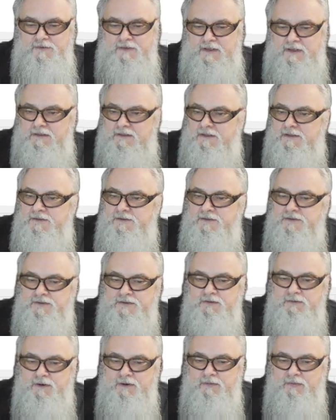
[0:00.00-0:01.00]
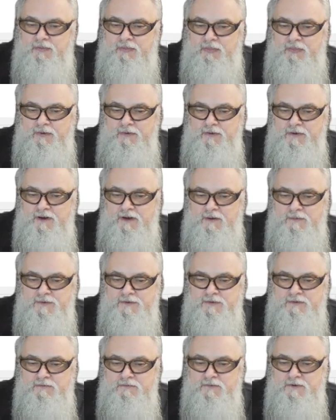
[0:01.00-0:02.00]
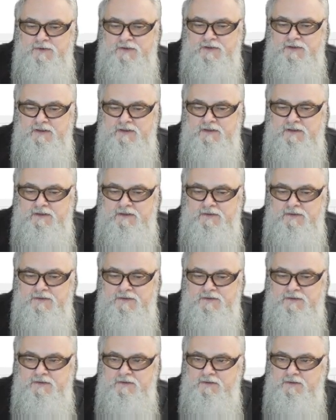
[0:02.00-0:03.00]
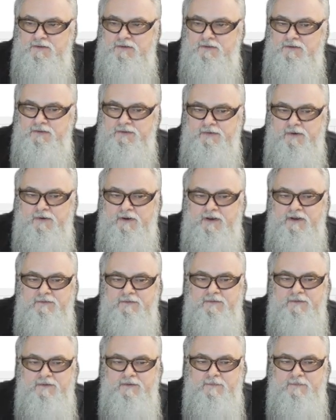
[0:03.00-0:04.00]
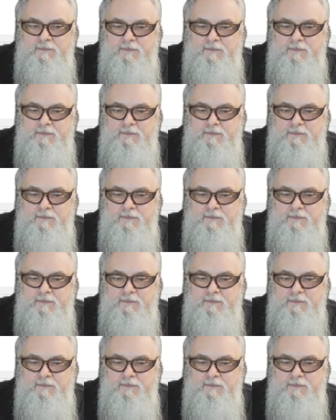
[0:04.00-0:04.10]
That leads us to our third option, which is Google Drive.